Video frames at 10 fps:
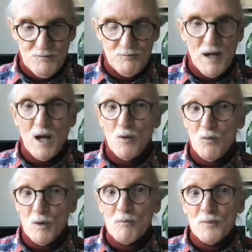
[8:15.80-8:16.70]
by
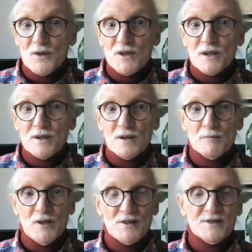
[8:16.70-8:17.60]
one particular
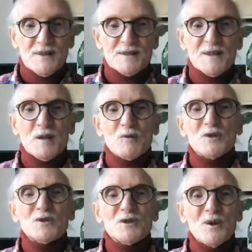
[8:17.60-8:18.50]
person, they said they were
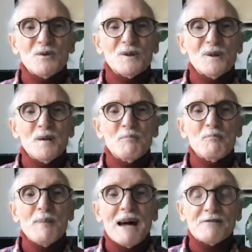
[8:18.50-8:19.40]
totally
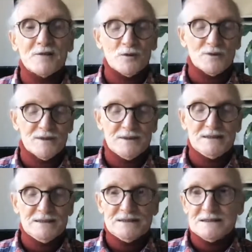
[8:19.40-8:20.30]
baffled
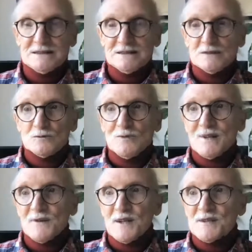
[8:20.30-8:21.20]

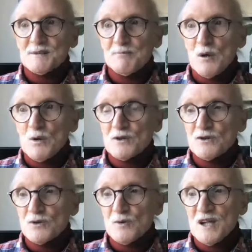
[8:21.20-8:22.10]
when they spoke
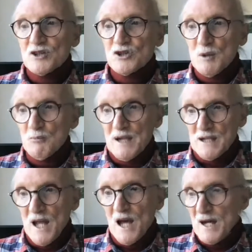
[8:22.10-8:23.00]
to a shipping
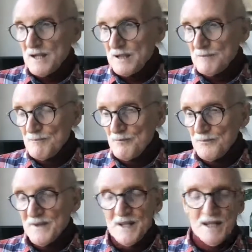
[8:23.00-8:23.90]
line
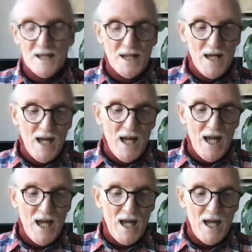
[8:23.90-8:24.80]

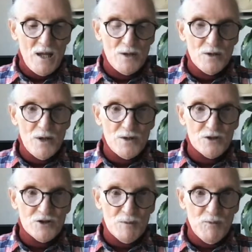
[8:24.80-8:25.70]
and the
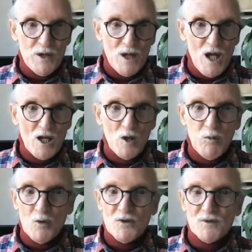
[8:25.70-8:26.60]
shipping line
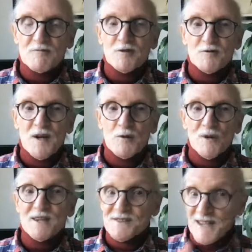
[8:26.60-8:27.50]
quoted them for freight
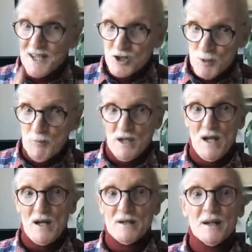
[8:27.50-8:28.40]
rates. A shipping
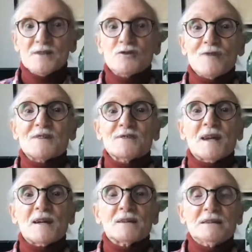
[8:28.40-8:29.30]
line, I stress
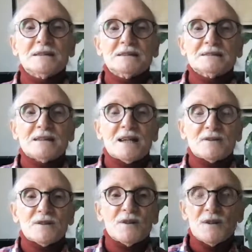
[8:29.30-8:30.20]
that. And
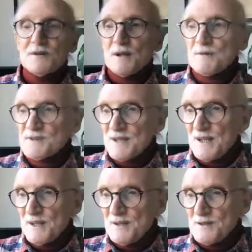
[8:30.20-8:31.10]
they would
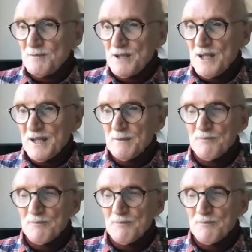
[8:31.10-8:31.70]
say to me, like,